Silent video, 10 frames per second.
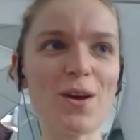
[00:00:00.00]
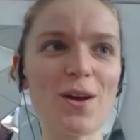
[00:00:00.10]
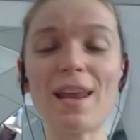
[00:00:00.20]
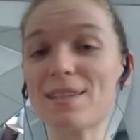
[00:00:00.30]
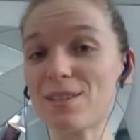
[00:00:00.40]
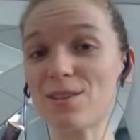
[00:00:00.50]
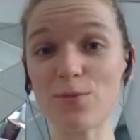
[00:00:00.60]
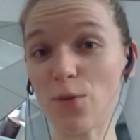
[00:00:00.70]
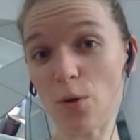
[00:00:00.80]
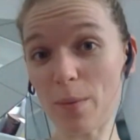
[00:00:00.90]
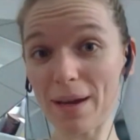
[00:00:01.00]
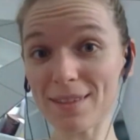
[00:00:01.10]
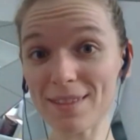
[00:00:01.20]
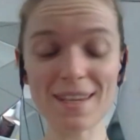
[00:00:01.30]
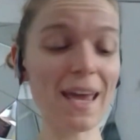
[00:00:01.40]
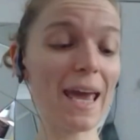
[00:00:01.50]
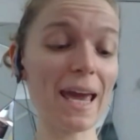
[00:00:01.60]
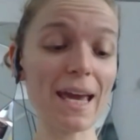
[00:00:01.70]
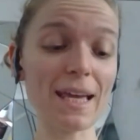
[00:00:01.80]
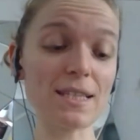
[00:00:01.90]
lesson formats.
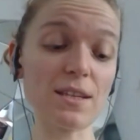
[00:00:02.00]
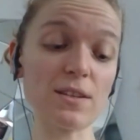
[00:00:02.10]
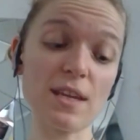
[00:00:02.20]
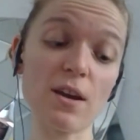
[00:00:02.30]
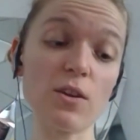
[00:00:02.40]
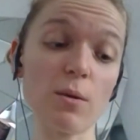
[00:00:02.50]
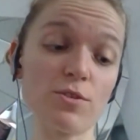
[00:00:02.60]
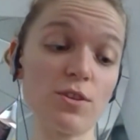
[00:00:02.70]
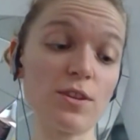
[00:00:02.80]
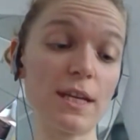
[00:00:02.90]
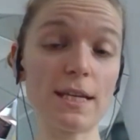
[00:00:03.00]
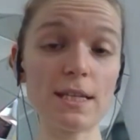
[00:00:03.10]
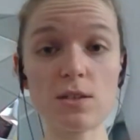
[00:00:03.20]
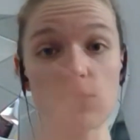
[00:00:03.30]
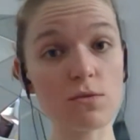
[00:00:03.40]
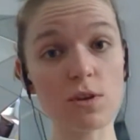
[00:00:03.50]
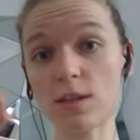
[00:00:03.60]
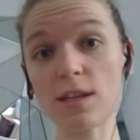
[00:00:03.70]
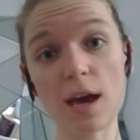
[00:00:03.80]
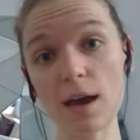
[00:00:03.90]
And second option is to
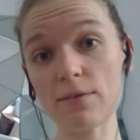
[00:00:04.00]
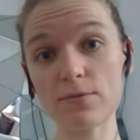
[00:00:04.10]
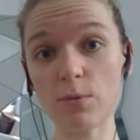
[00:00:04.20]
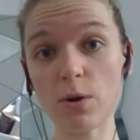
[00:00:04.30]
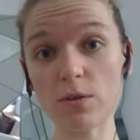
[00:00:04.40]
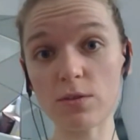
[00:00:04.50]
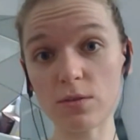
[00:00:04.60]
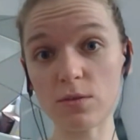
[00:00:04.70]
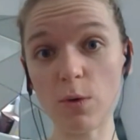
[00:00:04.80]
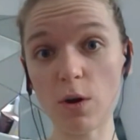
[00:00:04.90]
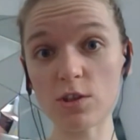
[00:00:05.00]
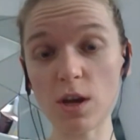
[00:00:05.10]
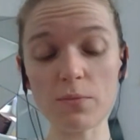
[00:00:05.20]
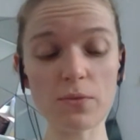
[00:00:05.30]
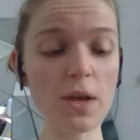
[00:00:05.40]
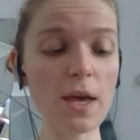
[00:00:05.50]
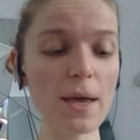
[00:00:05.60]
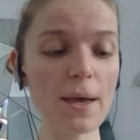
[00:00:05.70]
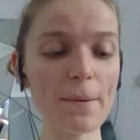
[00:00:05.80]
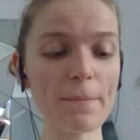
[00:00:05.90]
cut in half the workshop.
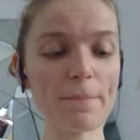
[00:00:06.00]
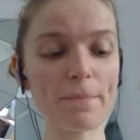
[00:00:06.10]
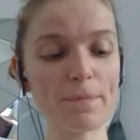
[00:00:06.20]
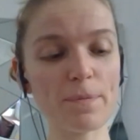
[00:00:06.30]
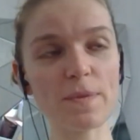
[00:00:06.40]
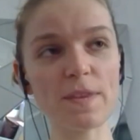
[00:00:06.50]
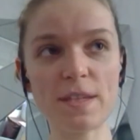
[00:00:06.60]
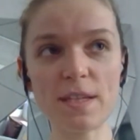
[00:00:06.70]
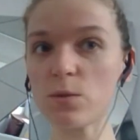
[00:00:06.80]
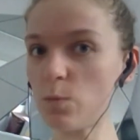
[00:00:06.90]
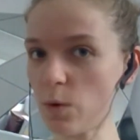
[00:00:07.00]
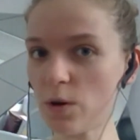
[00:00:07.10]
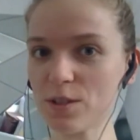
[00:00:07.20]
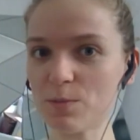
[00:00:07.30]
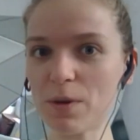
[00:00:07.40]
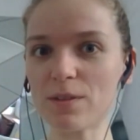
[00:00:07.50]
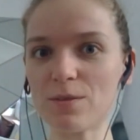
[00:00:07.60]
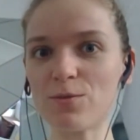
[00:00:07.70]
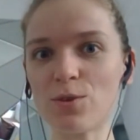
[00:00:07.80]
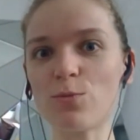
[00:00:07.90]
This works,
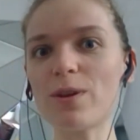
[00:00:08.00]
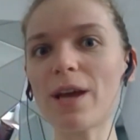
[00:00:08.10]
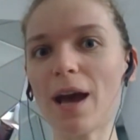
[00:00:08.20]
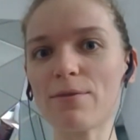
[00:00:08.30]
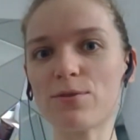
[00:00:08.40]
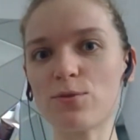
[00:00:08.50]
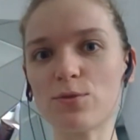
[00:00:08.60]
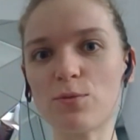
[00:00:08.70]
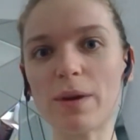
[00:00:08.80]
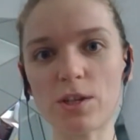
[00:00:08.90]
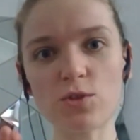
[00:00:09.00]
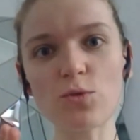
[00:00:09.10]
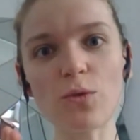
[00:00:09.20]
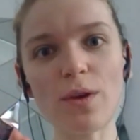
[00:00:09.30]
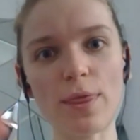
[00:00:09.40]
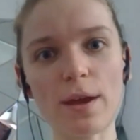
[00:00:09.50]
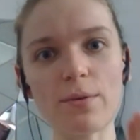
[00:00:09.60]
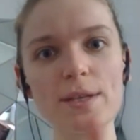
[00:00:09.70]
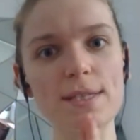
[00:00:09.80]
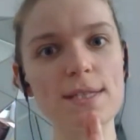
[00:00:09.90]
but you really have to make sure
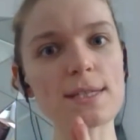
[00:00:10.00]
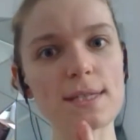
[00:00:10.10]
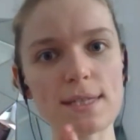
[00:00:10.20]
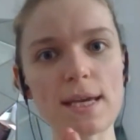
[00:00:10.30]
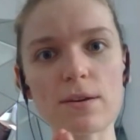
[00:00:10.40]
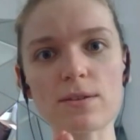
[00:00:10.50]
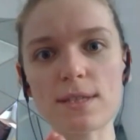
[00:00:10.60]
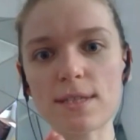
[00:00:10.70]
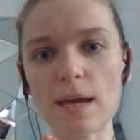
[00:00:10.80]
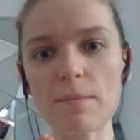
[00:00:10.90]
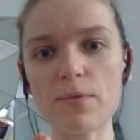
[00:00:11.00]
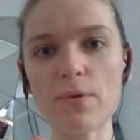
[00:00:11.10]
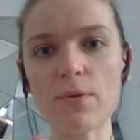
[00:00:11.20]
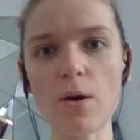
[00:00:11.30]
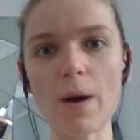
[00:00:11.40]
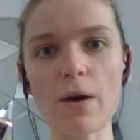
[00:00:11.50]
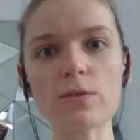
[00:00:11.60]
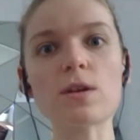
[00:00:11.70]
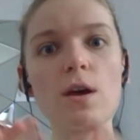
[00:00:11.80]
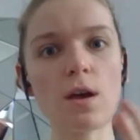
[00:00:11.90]
there is this second step
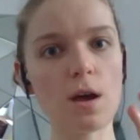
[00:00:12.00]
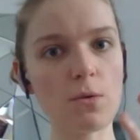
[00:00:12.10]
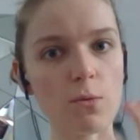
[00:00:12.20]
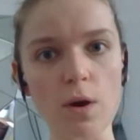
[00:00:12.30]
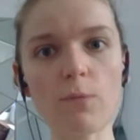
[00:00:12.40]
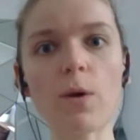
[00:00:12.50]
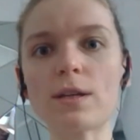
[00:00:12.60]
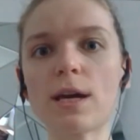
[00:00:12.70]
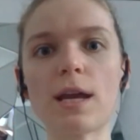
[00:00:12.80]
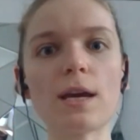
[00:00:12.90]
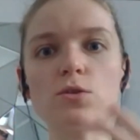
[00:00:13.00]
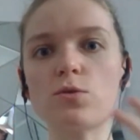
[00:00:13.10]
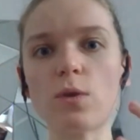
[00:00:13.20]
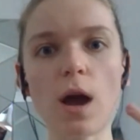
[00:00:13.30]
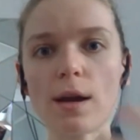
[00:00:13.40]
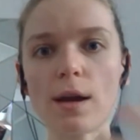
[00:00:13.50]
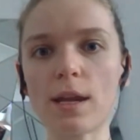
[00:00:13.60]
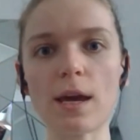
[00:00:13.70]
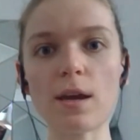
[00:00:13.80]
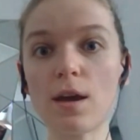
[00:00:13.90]
about what can I do, how
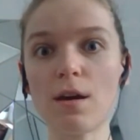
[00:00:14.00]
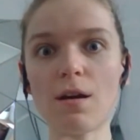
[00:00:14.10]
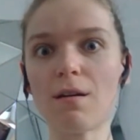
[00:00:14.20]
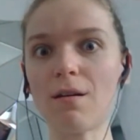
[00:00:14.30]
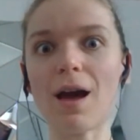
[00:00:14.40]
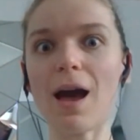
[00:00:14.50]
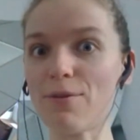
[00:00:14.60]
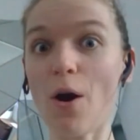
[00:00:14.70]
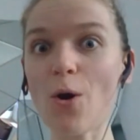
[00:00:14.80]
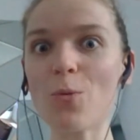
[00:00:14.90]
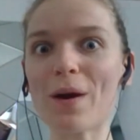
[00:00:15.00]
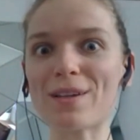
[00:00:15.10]
can I have hope.